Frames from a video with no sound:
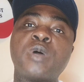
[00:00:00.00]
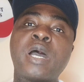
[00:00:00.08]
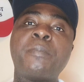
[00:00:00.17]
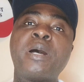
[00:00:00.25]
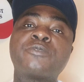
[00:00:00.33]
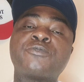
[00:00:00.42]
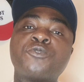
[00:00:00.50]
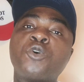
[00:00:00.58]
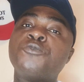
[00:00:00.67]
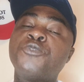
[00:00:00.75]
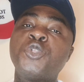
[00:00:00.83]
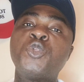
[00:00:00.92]
about
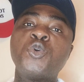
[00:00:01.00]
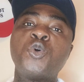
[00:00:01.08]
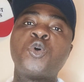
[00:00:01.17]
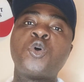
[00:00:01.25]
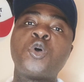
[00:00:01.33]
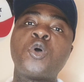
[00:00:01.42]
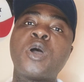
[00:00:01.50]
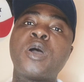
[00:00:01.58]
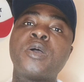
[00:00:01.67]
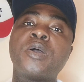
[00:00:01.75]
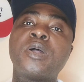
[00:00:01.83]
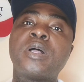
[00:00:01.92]
4 video or
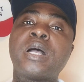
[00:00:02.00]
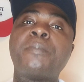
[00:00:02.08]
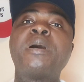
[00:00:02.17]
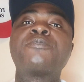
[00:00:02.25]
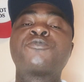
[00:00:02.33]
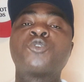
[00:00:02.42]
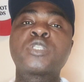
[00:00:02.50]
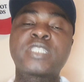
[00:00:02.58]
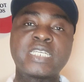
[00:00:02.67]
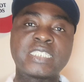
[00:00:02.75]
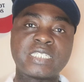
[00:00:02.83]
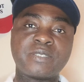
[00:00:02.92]
about 4
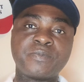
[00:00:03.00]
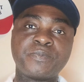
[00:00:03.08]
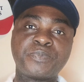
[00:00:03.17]
sessions.